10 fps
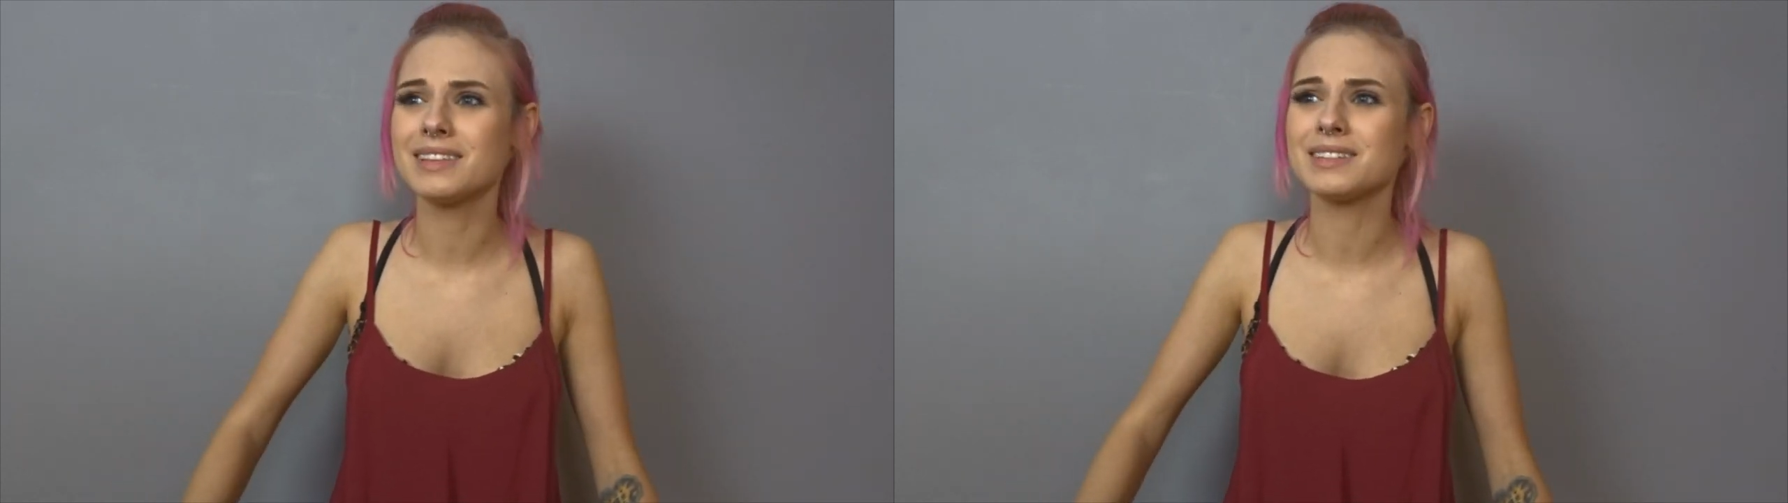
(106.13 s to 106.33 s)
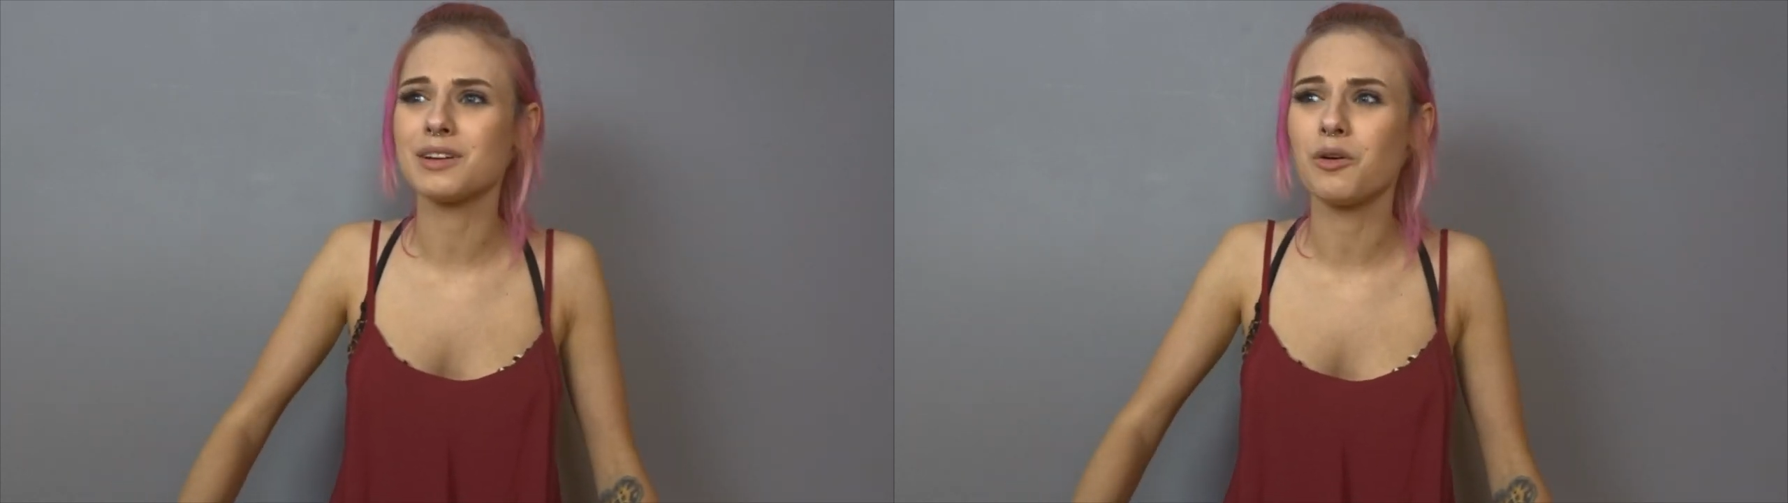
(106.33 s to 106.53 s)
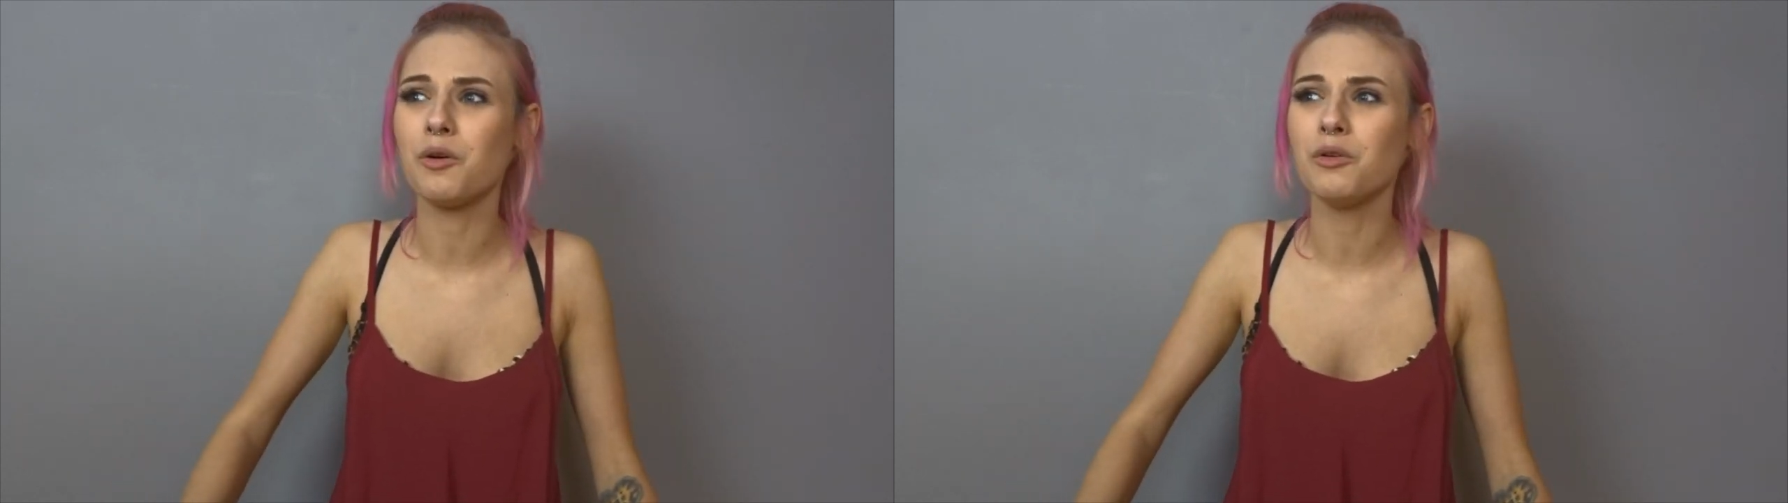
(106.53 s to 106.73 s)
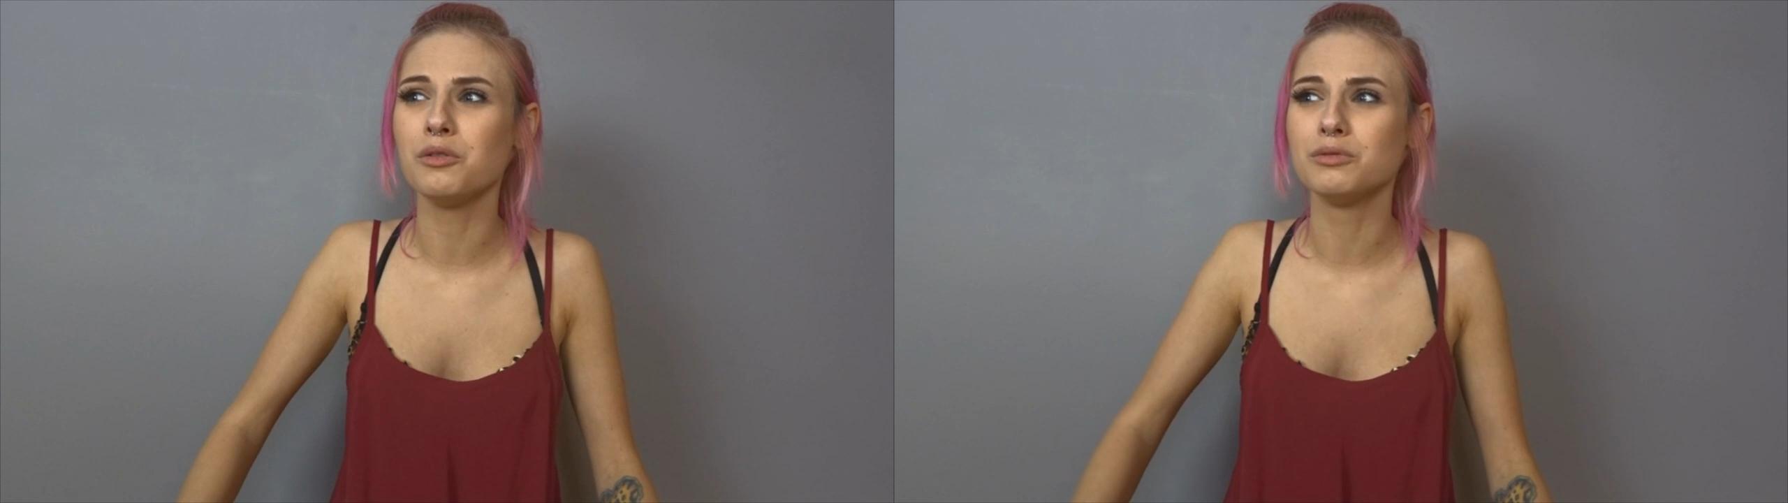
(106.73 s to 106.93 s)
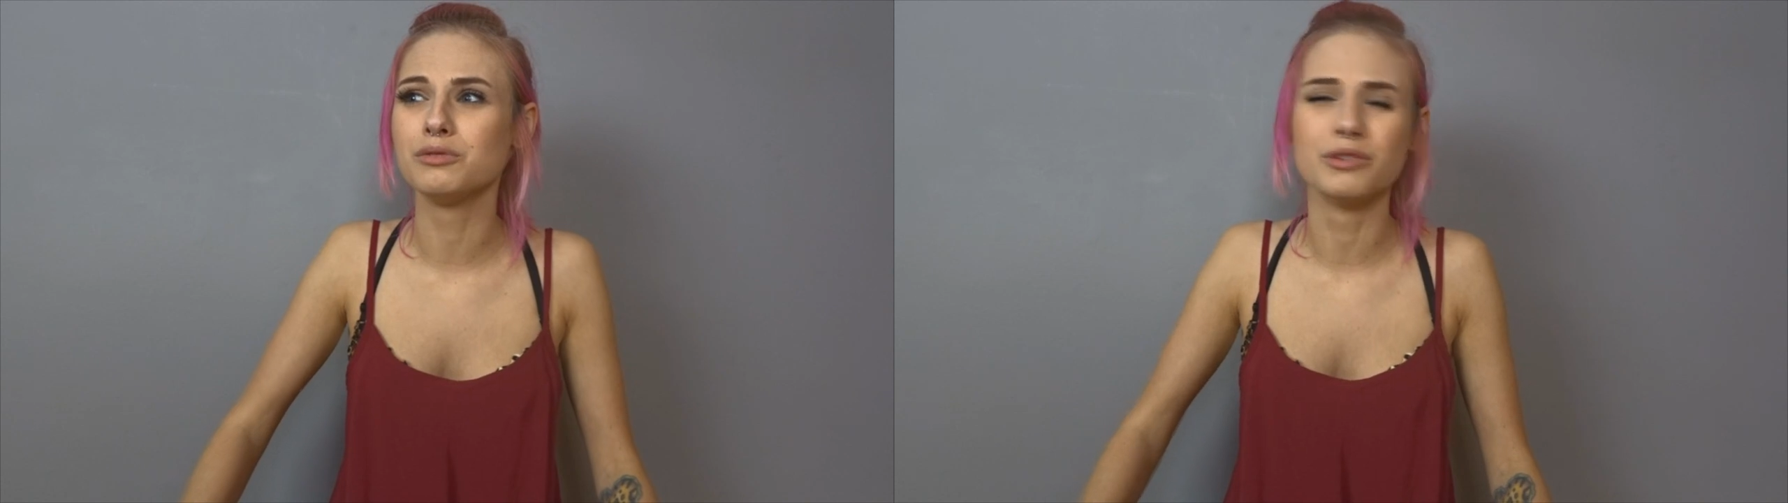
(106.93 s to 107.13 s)
this
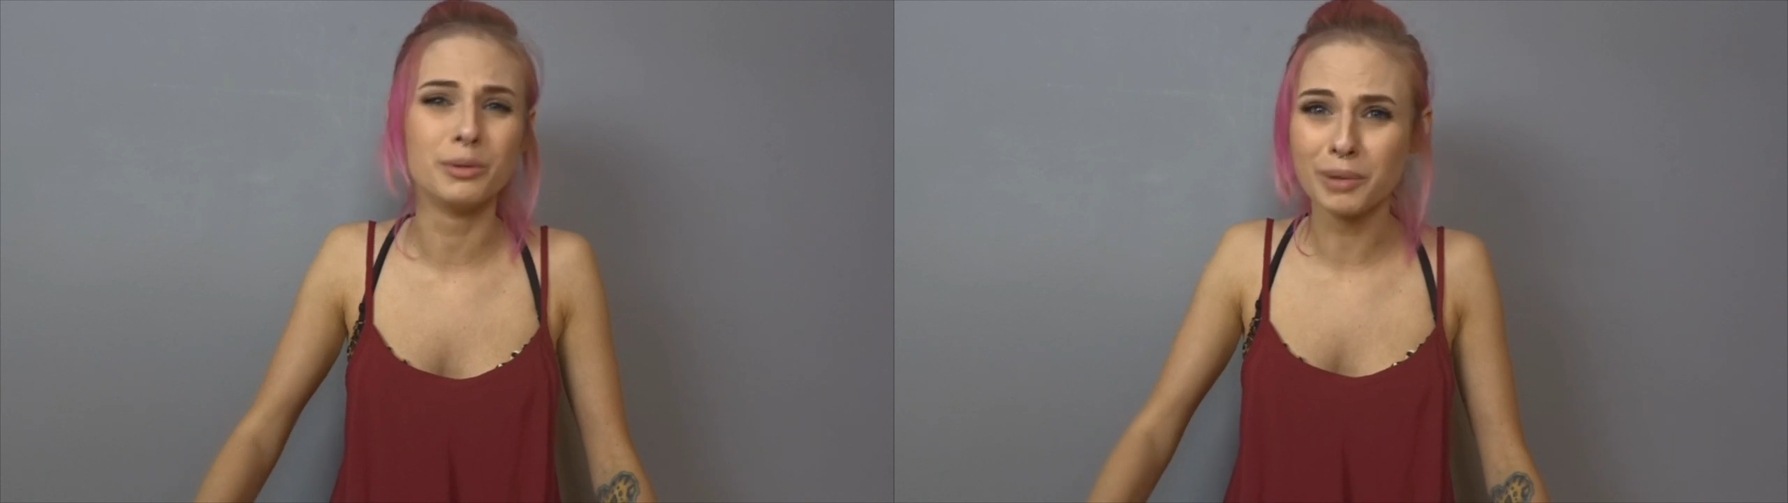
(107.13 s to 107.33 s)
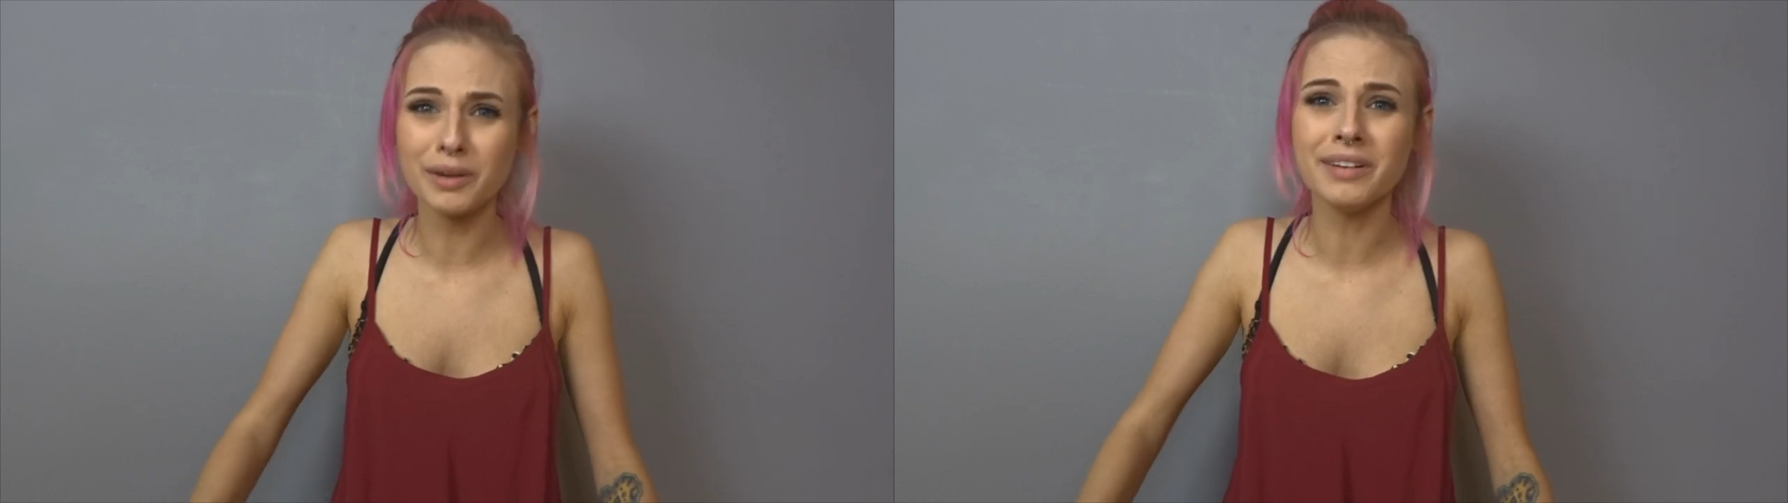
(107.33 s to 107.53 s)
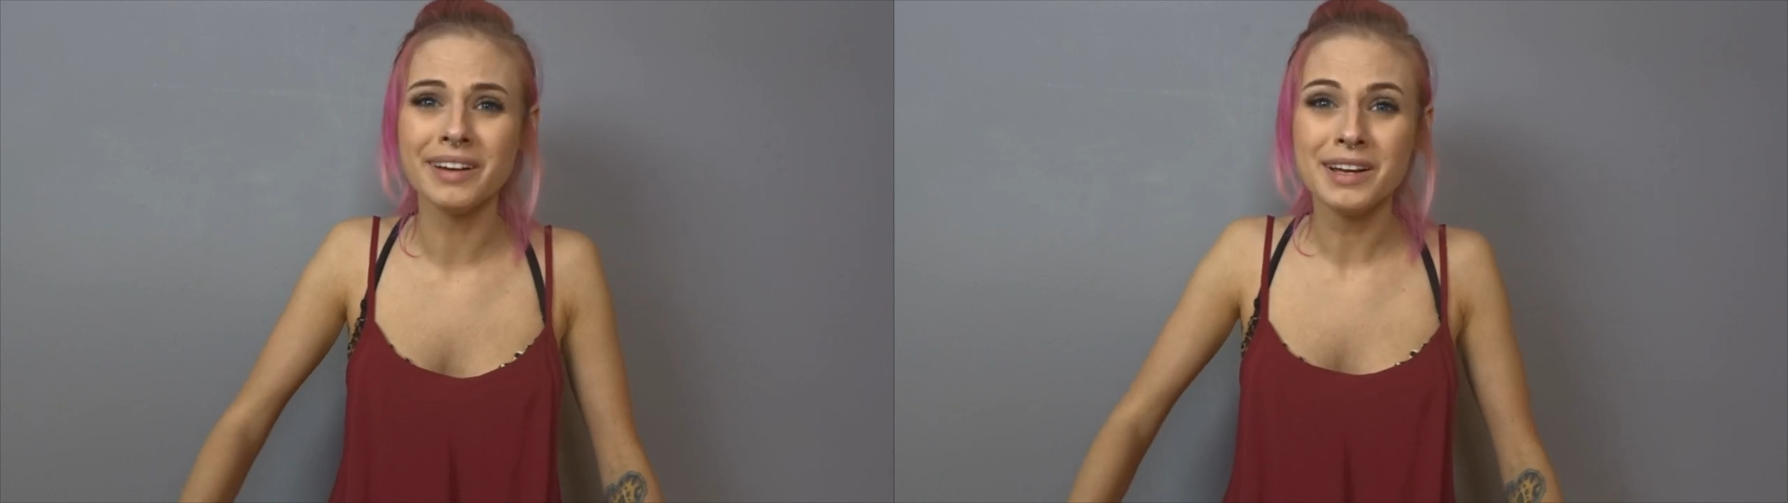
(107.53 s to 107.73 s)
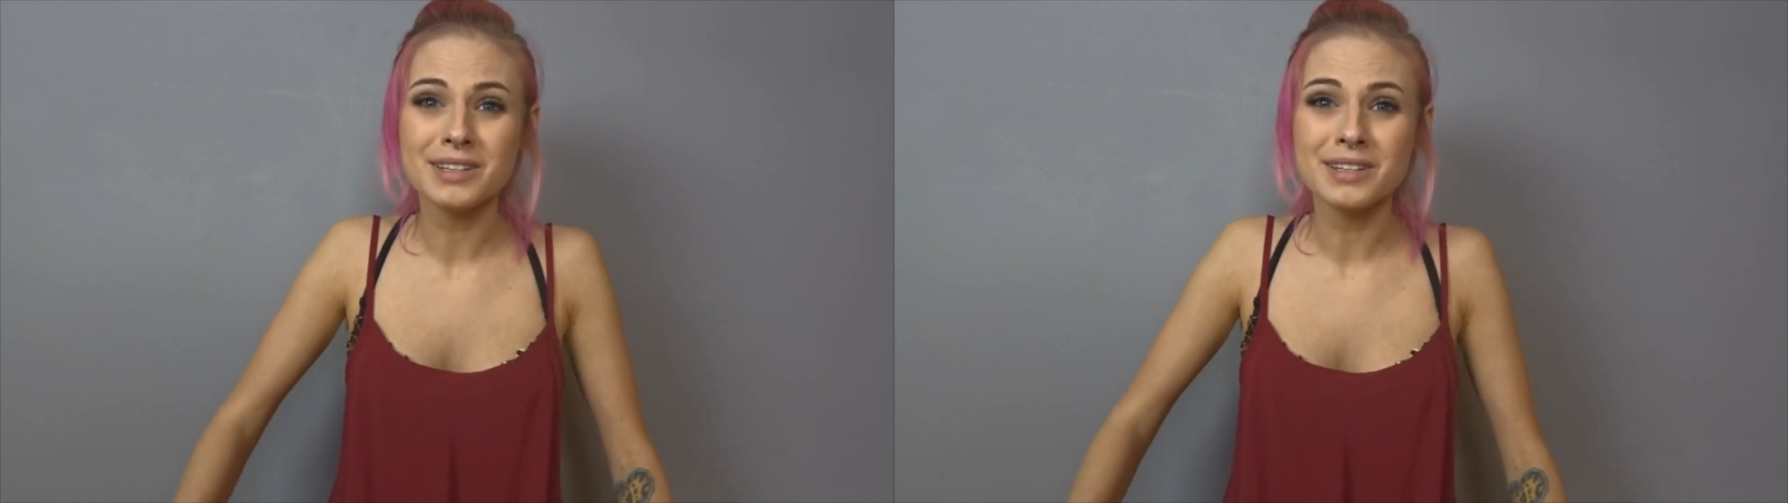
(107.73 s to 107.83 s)
whole rumor